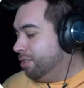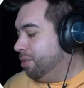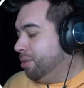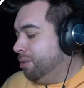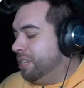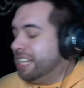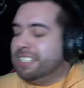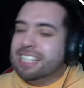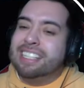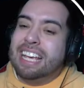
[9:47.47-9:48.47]
Dude,
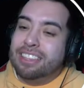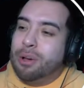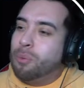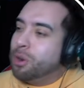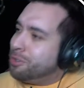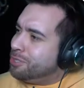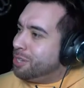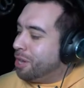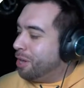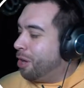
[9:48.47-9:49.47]
this is like the worst
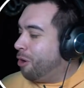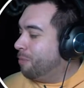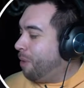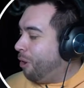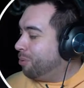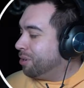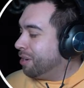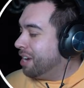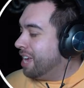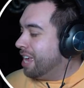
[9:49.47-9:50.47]
homeowner